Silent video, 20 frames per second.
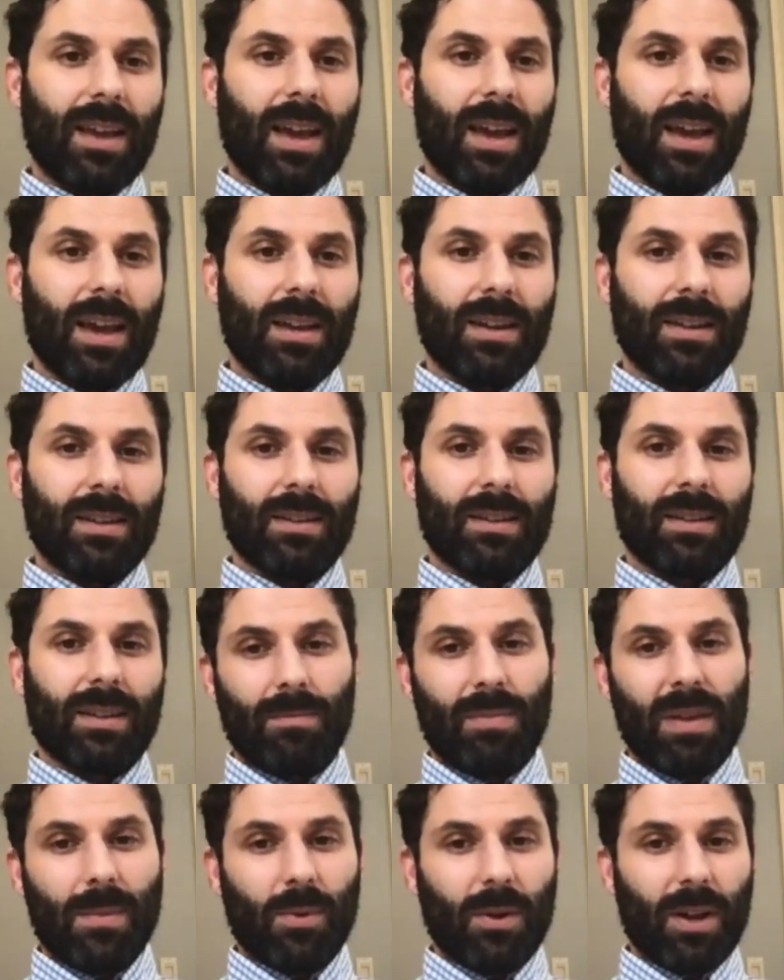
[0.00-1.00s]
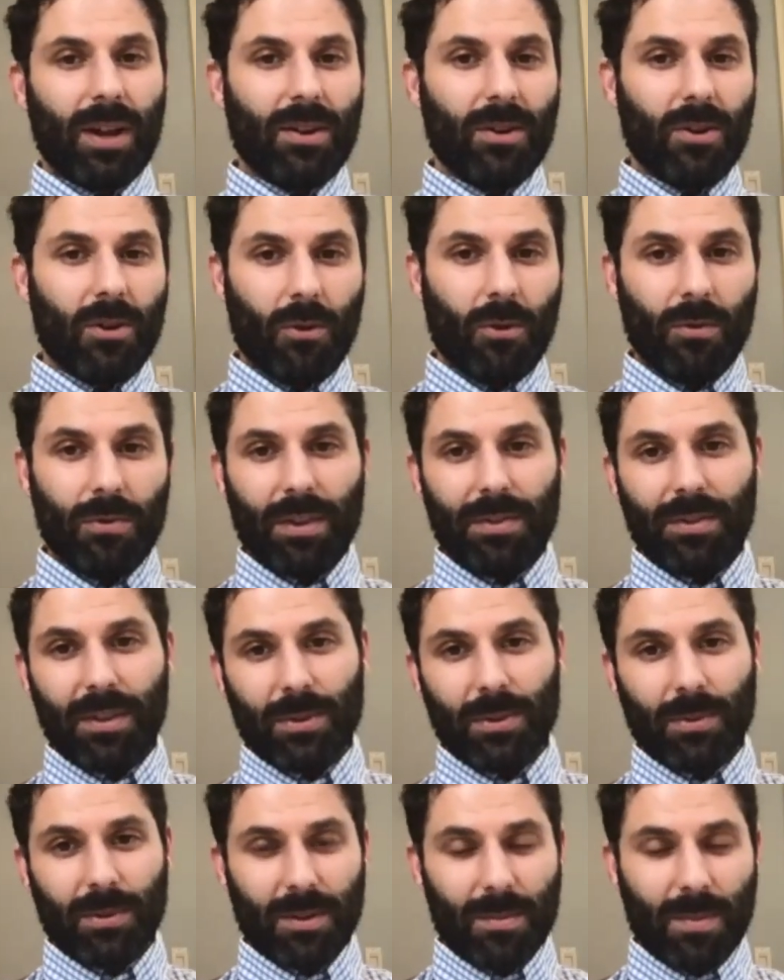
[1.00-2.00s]
And people had known that
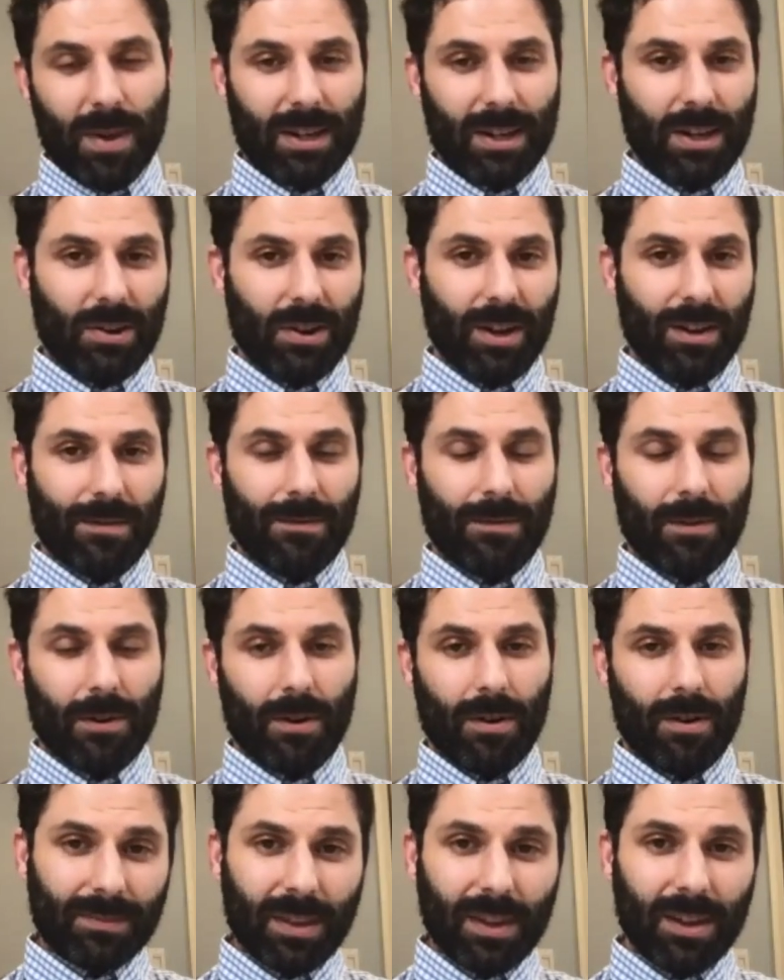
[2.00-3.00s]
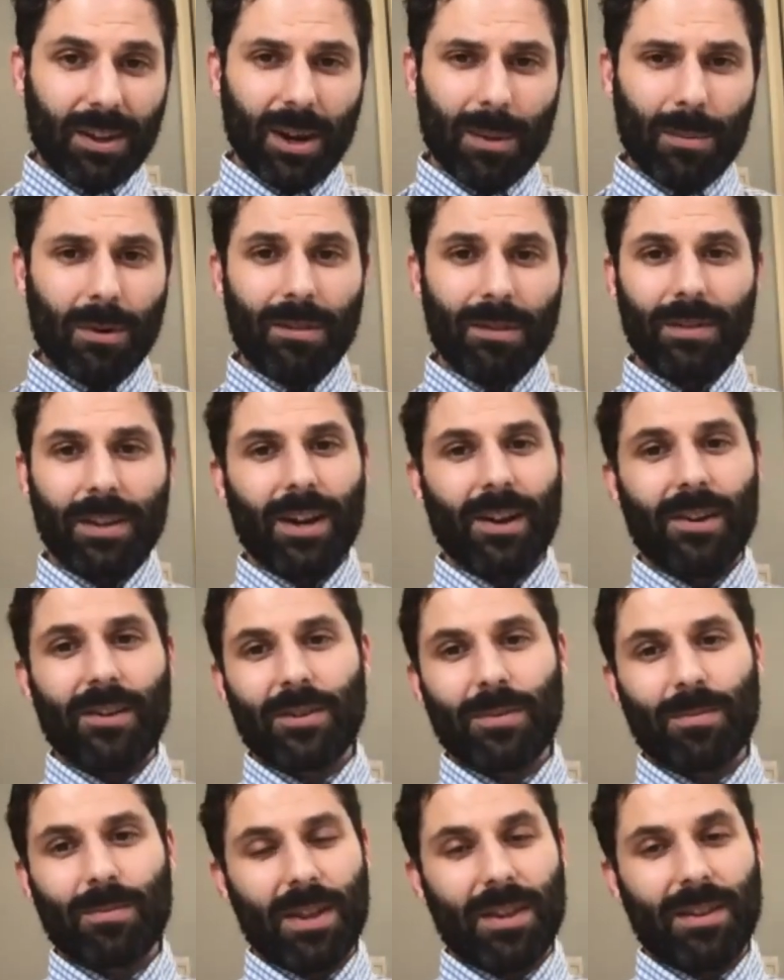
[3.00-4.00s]
this was a bacteria for a number of
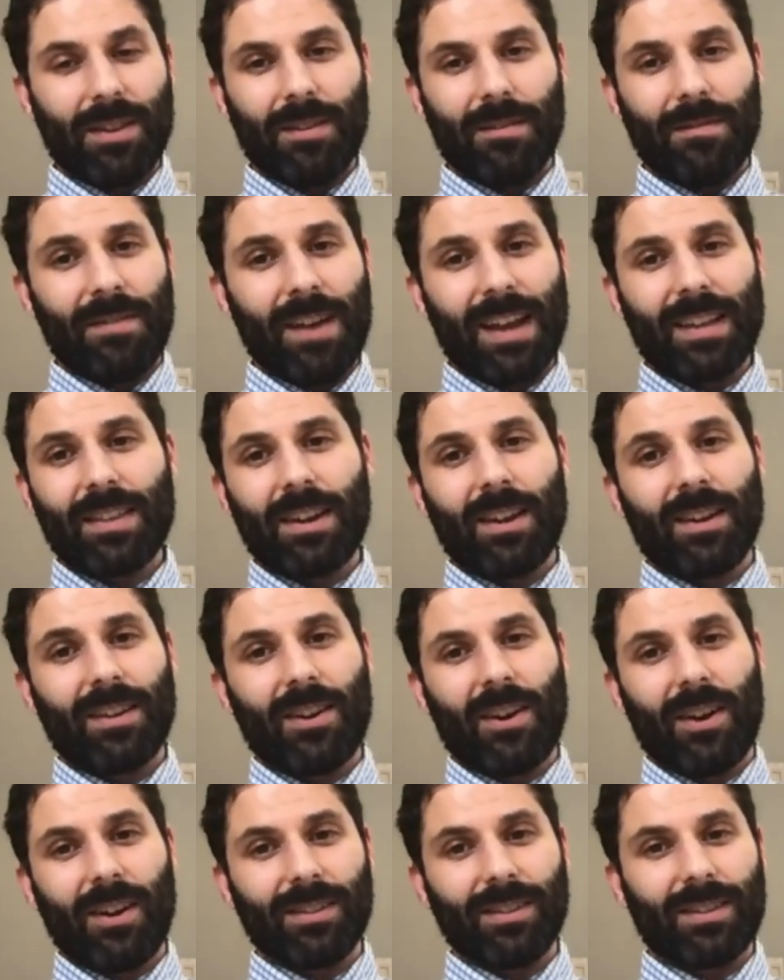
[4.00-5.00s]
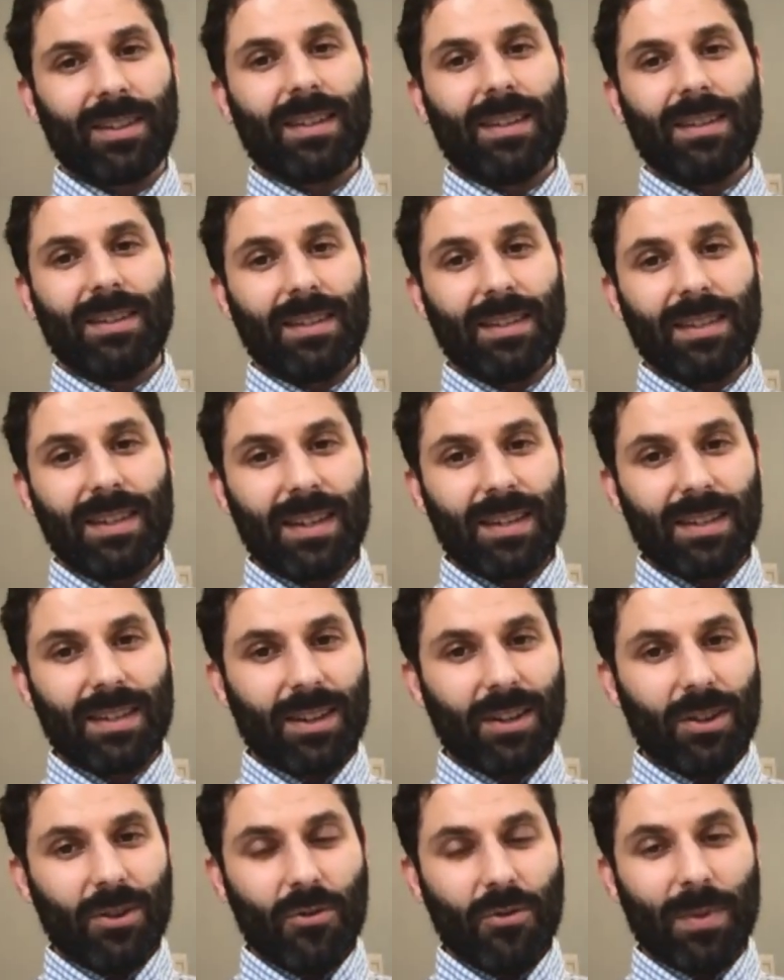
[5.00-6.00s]
years, but the fact that it caused disease in
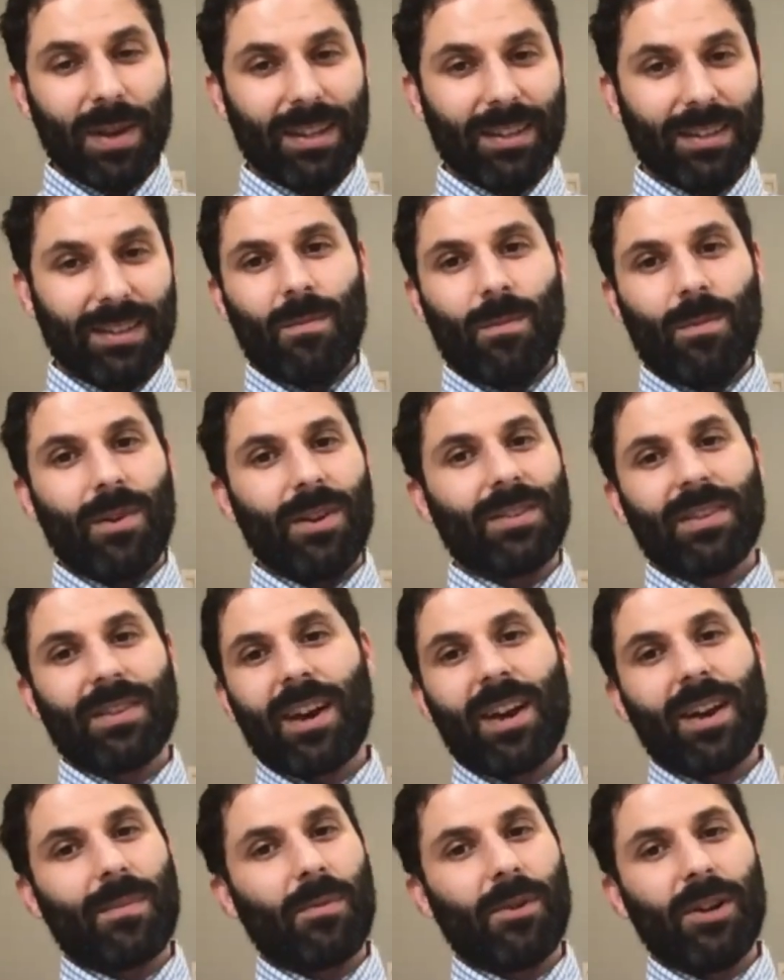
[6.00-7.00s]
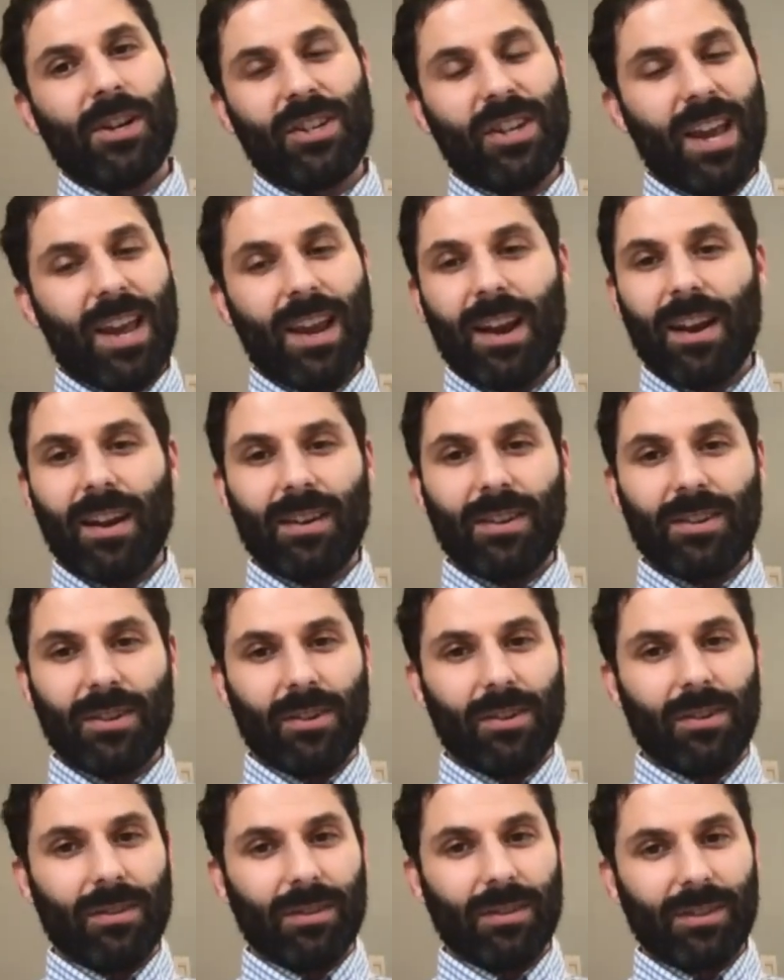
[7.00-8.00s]
humans was not appreciated
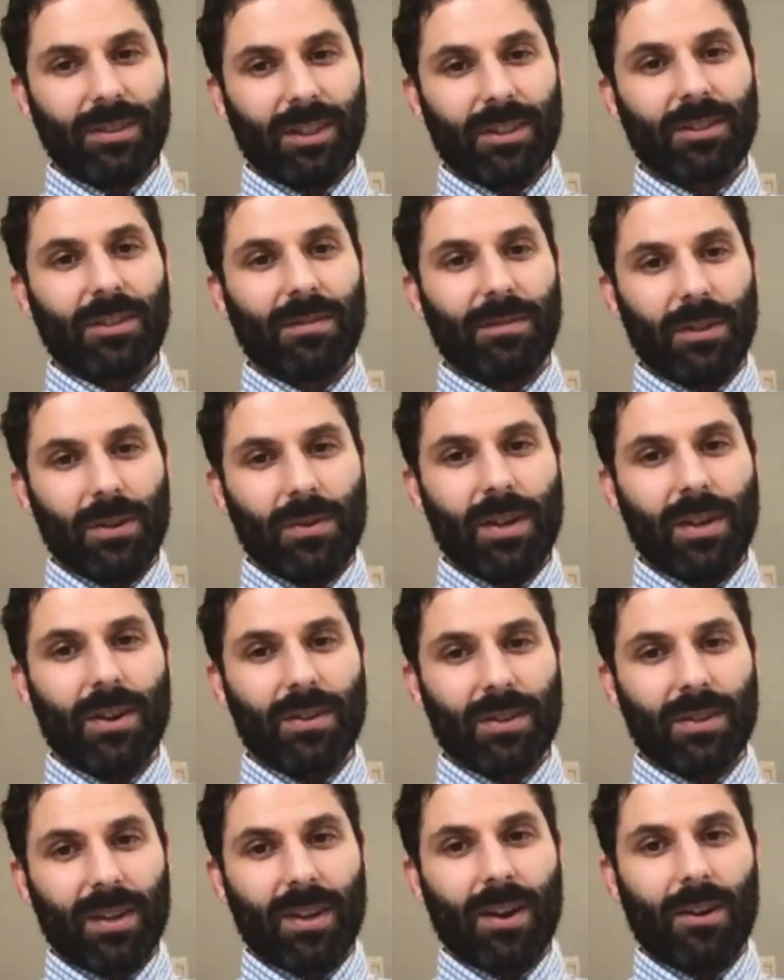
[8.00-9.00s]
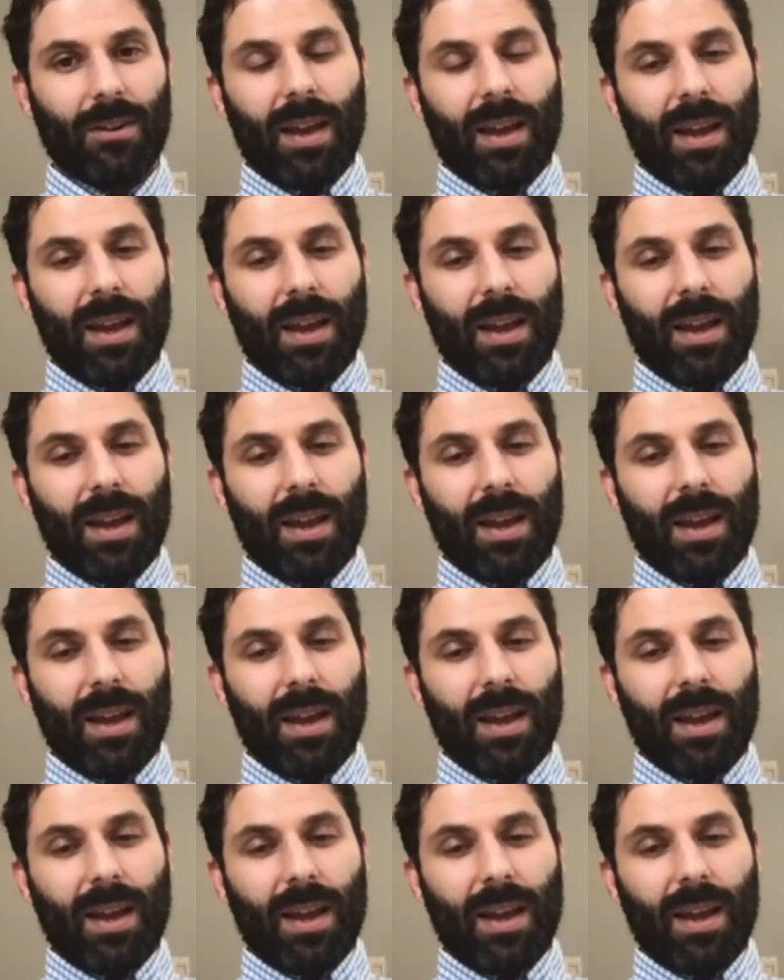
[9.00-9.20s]
until just a few years ago.